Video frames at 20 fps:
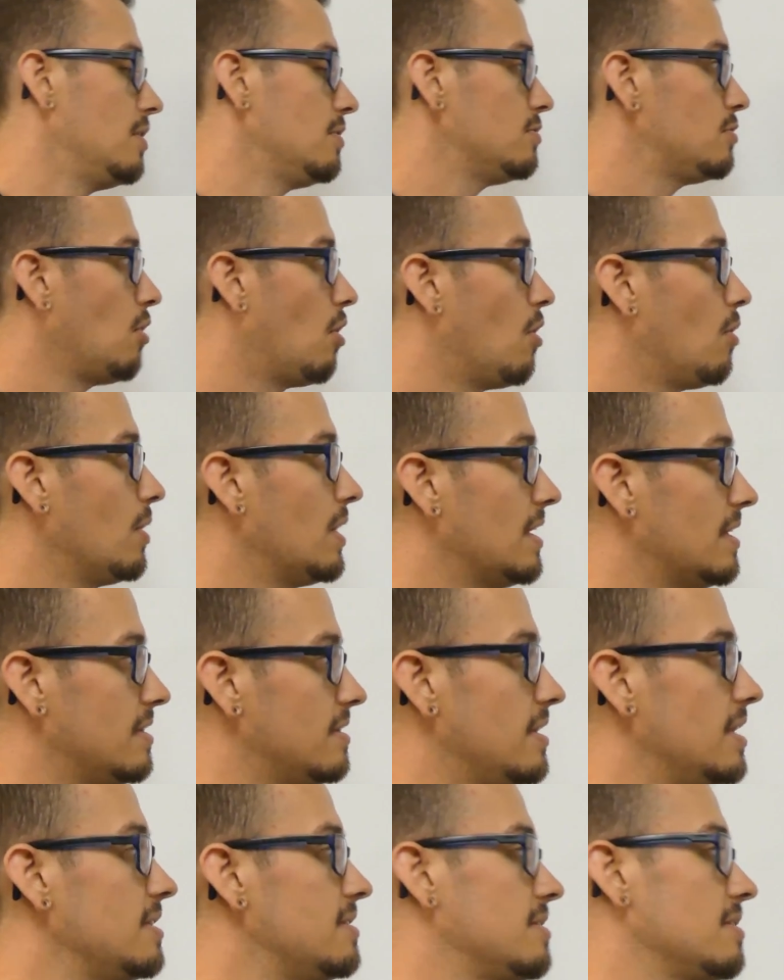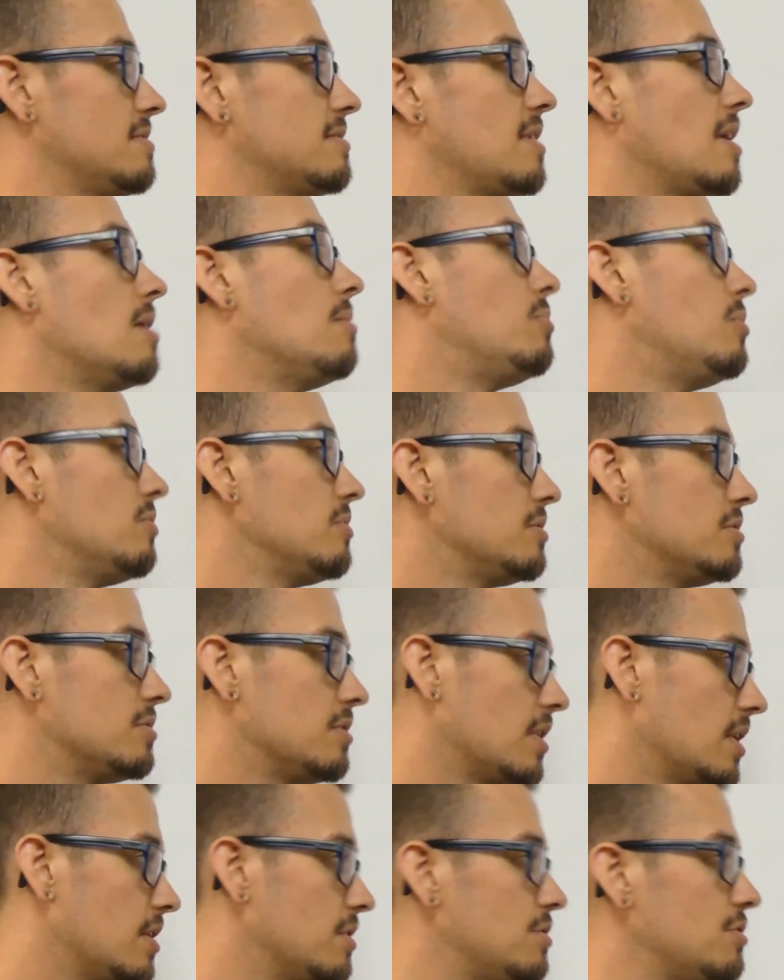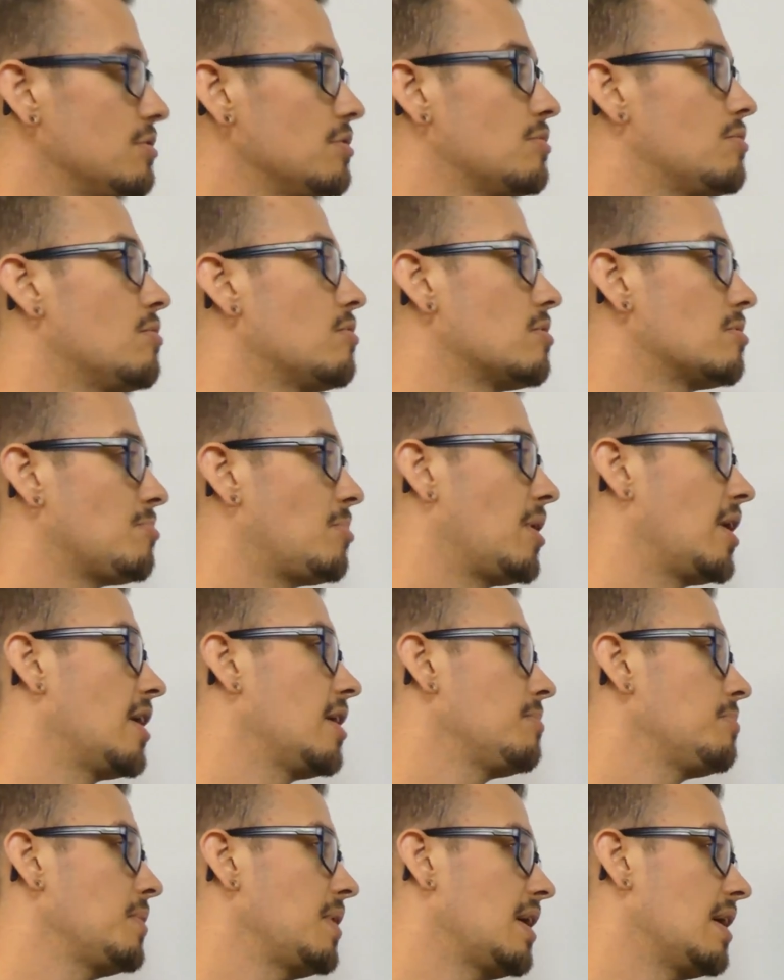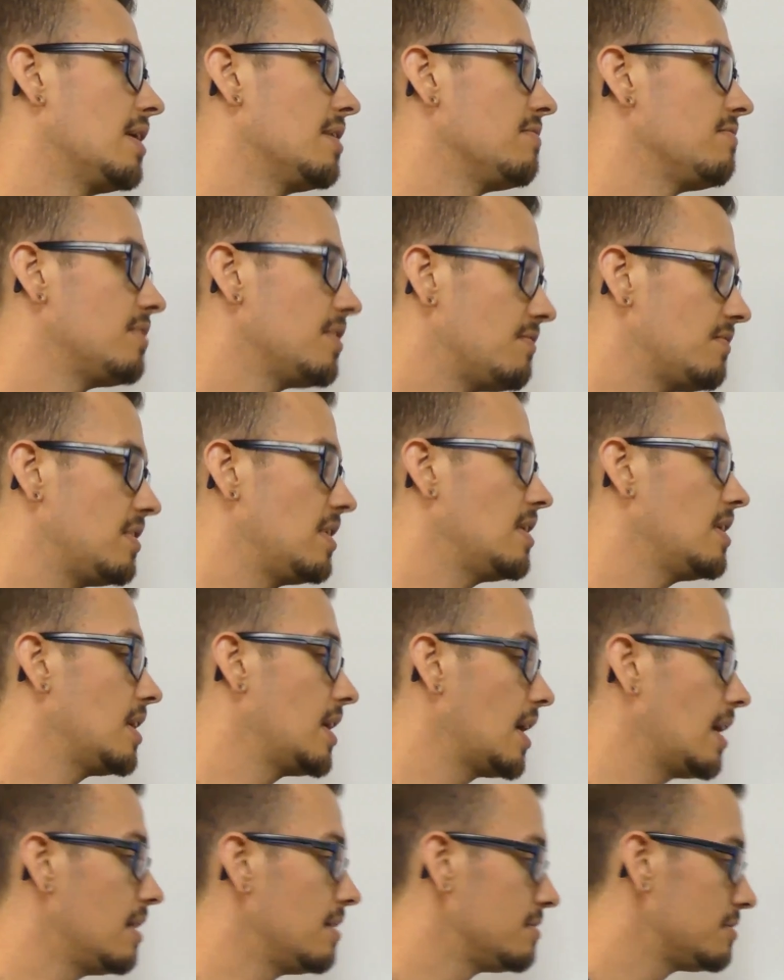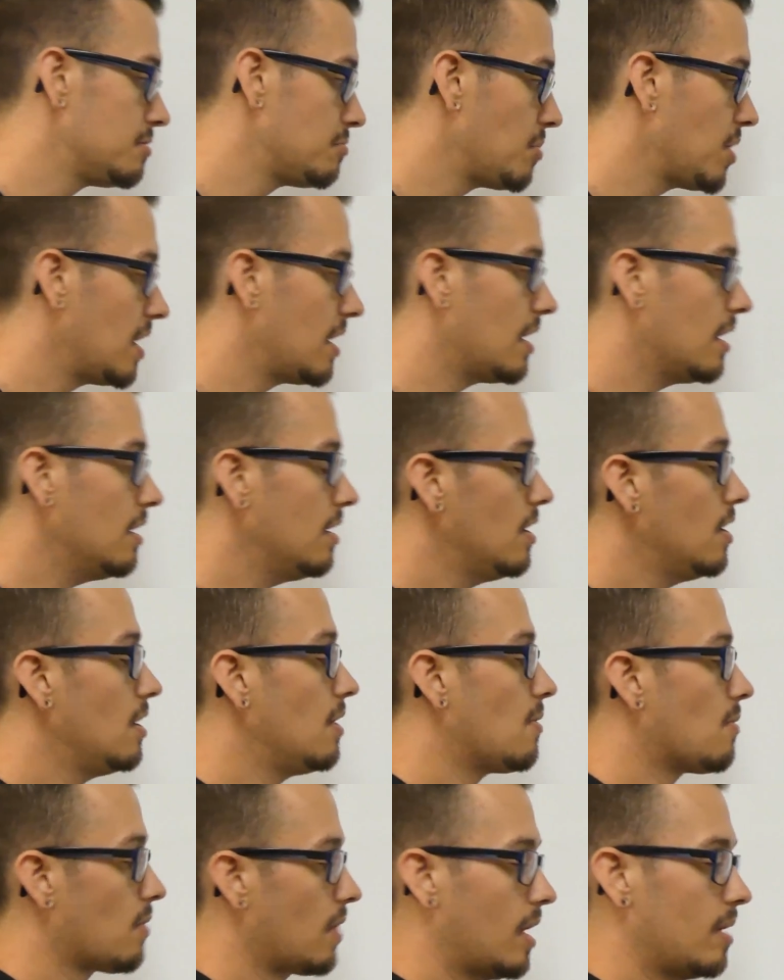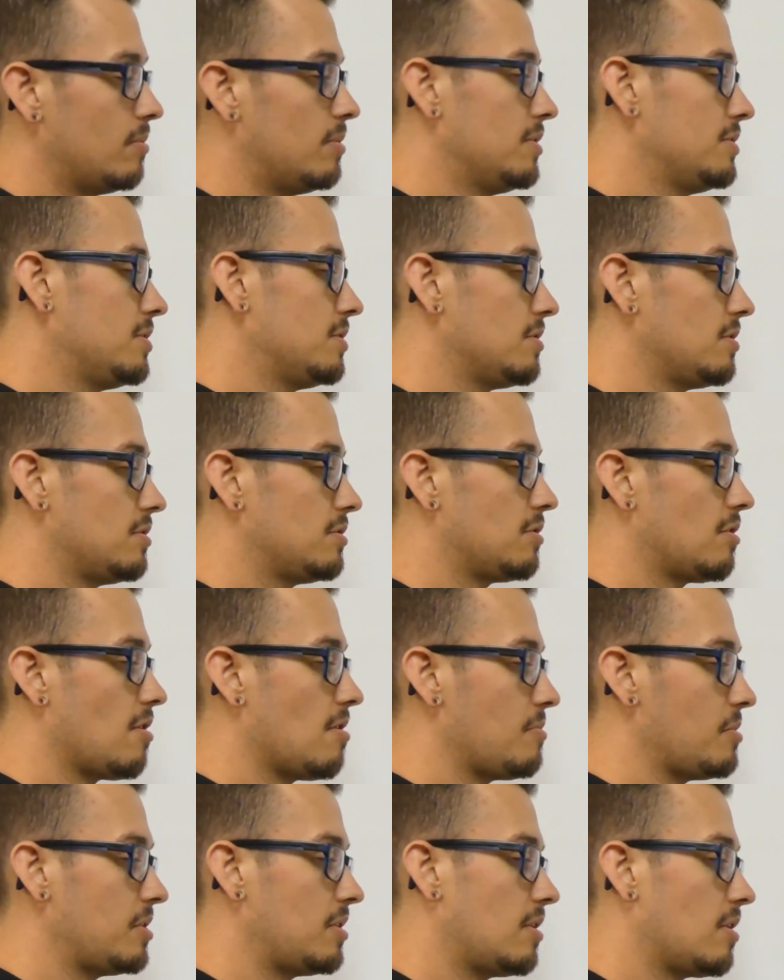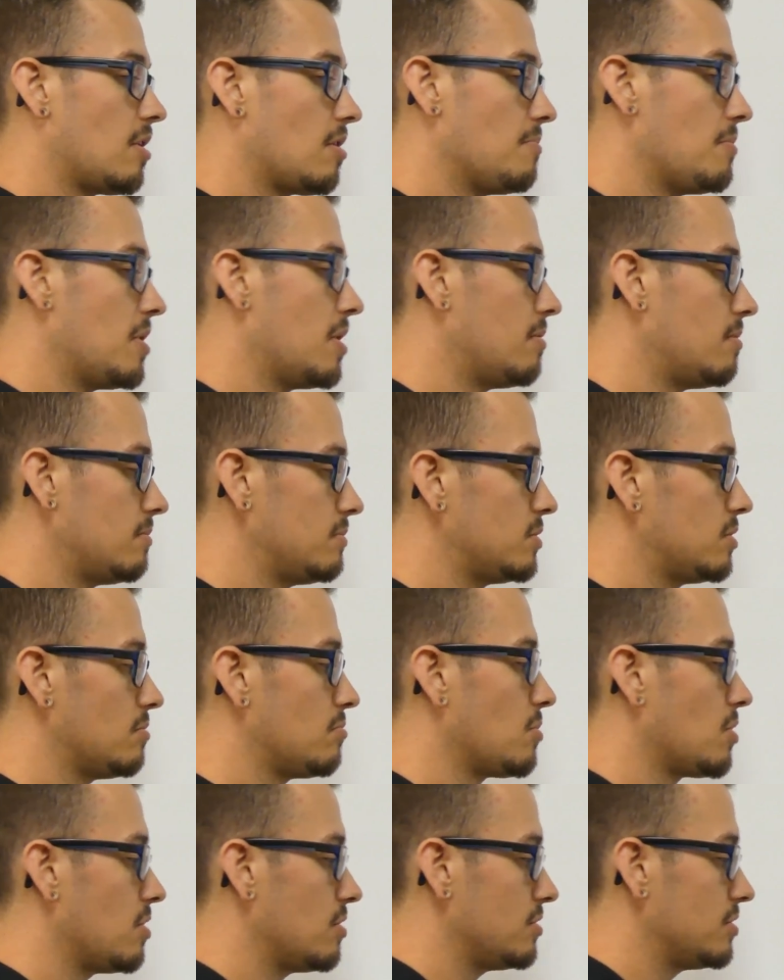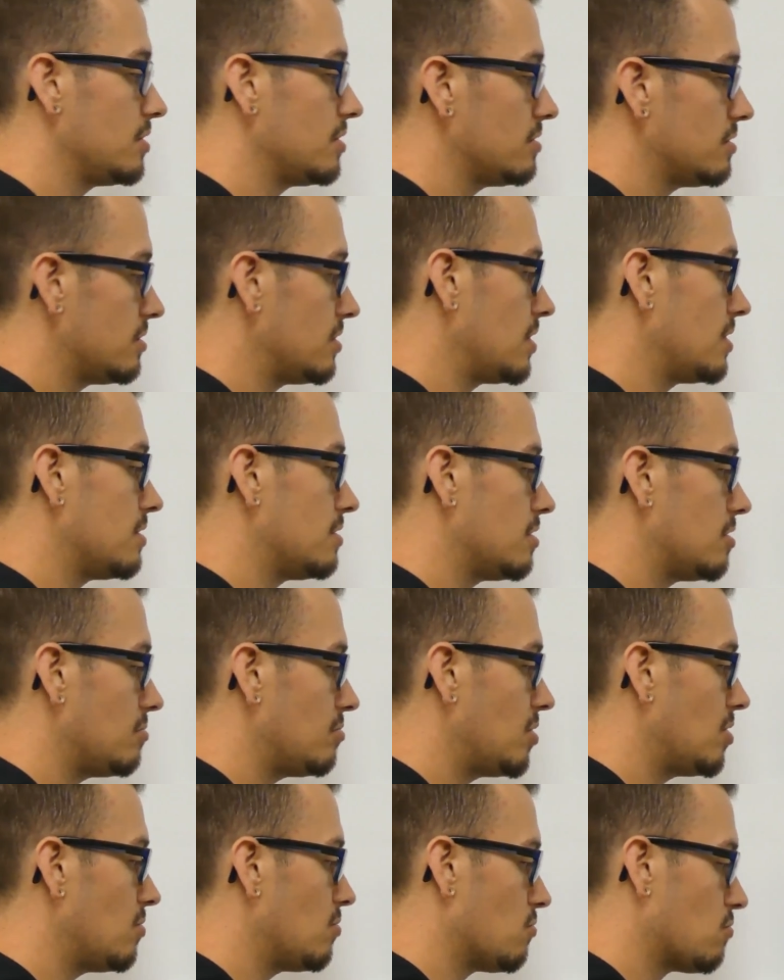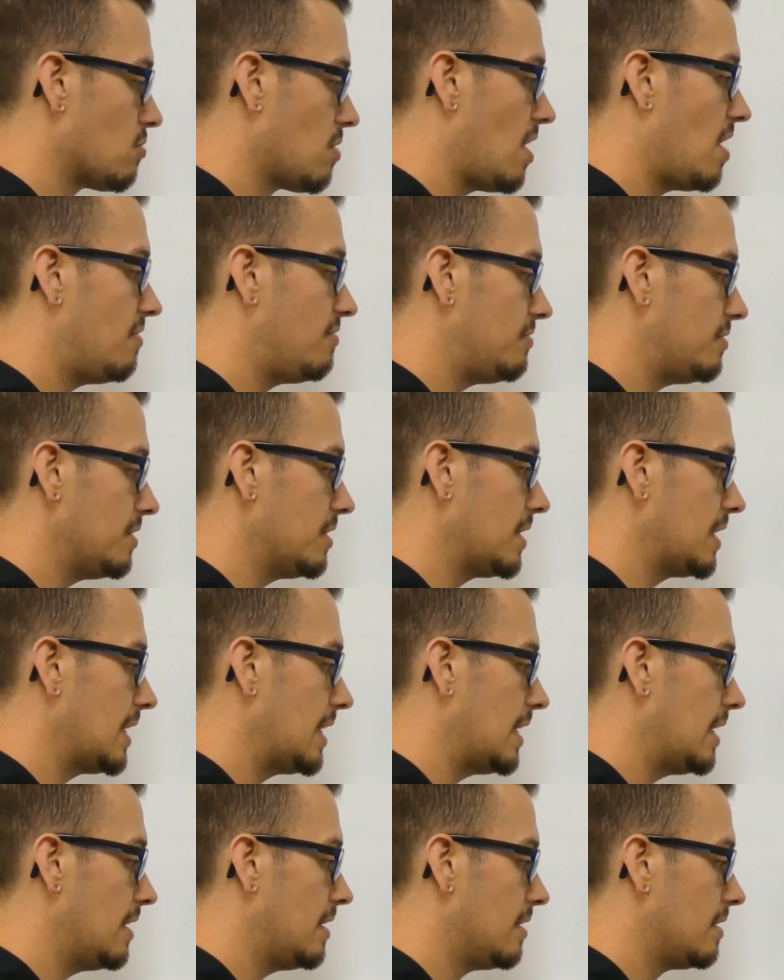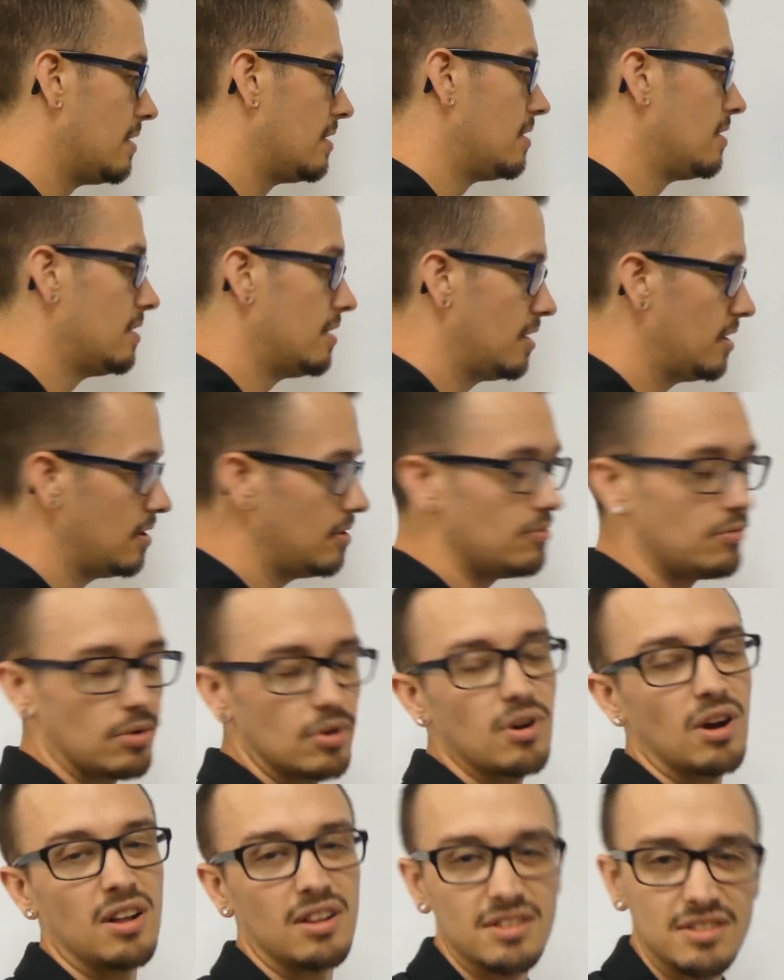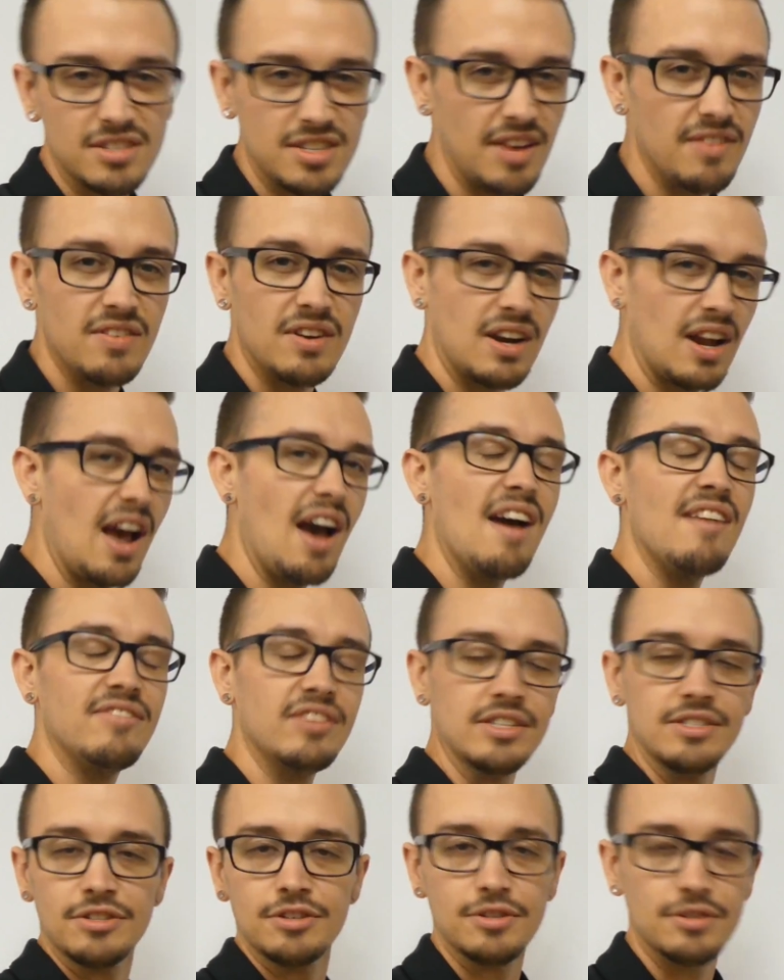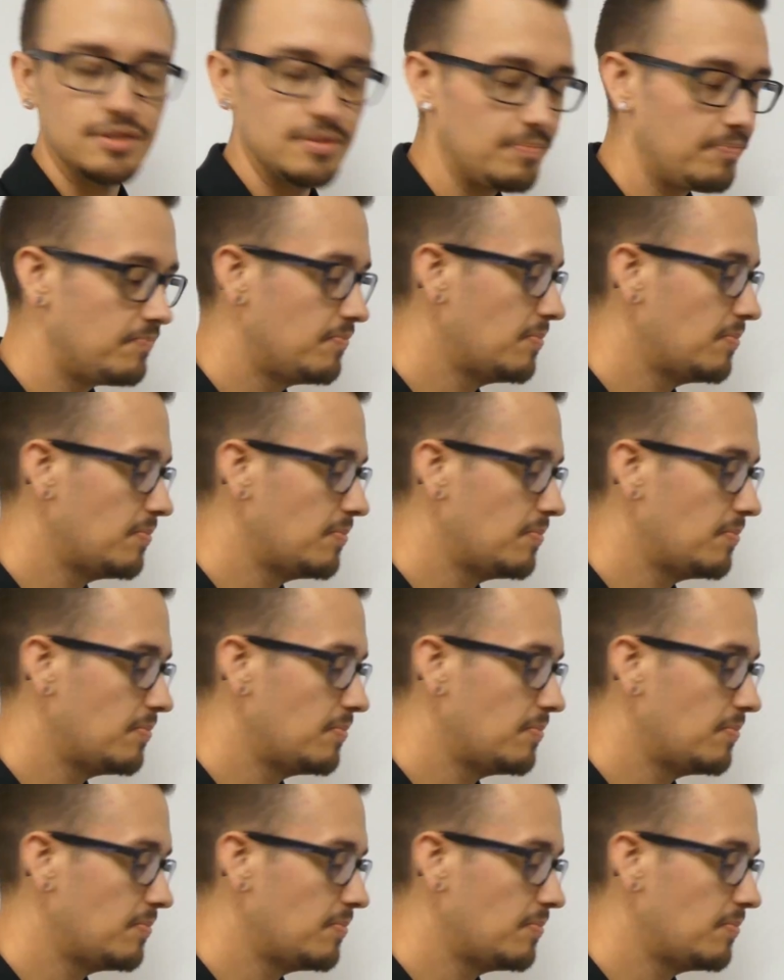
So in this example, using inch and a quarter pipe and 15 gallons a minute, we're able to determine that our minimum submergence needs to be roughly, we'll call it seven and a half inches.